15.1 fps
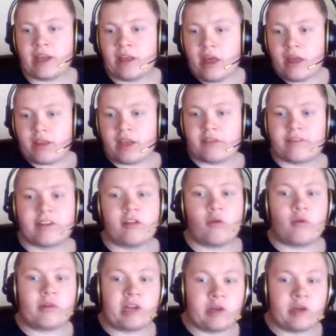that's the
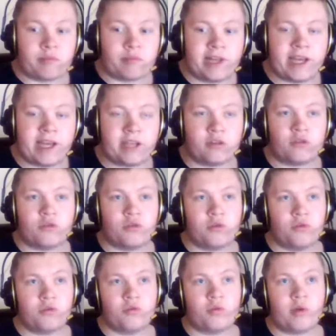long-term plan
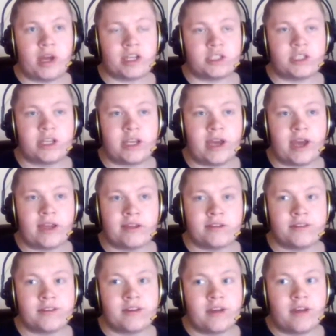to actually get
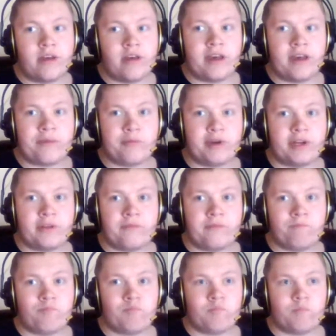where the
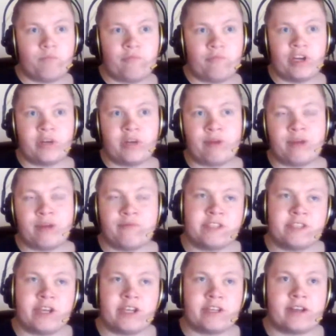
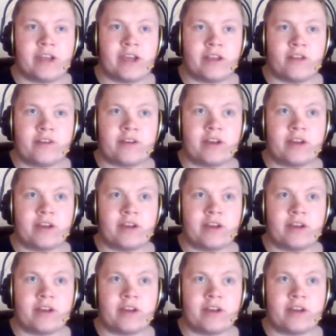website can